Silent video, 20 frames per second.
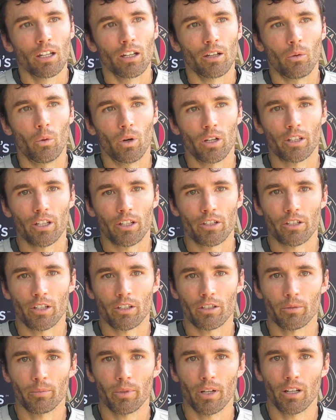what that
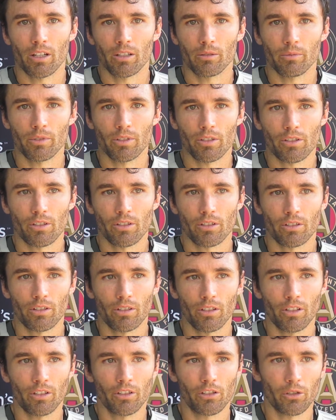says about him is
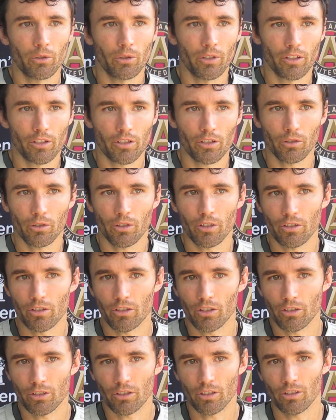he's doing it so
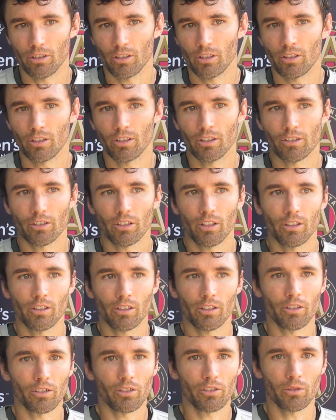consistently. It's not
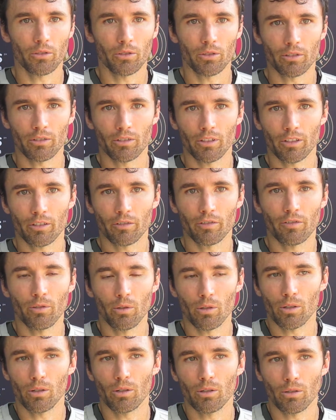like he's scoring like
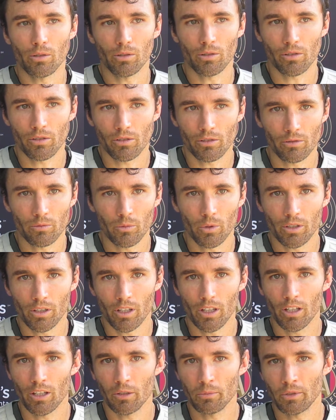four goals in one
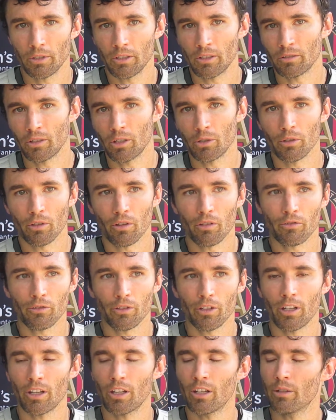game and then going three
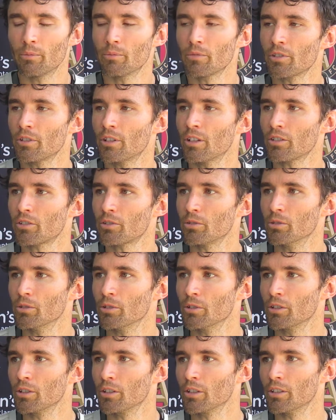games and not
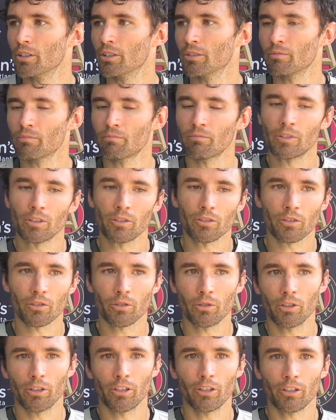scoring and then, you know,
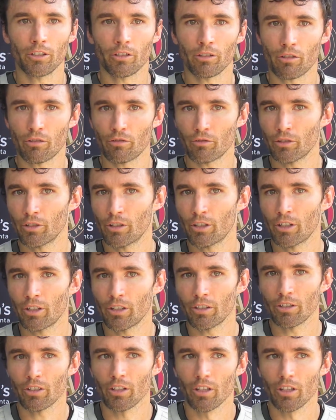scoring another three.